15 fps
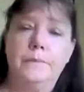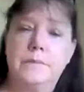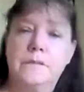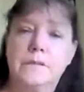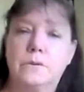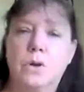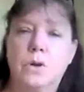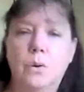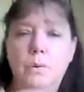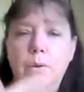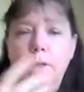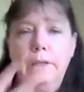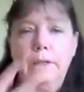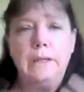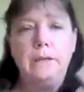So
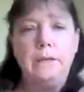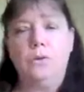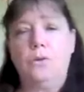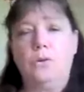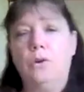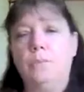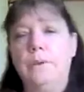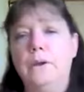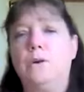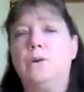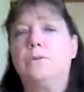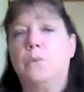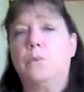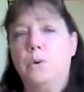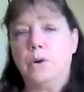currently you could be
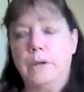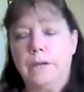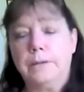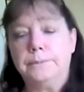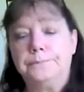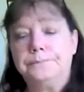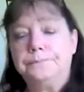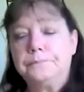overworking.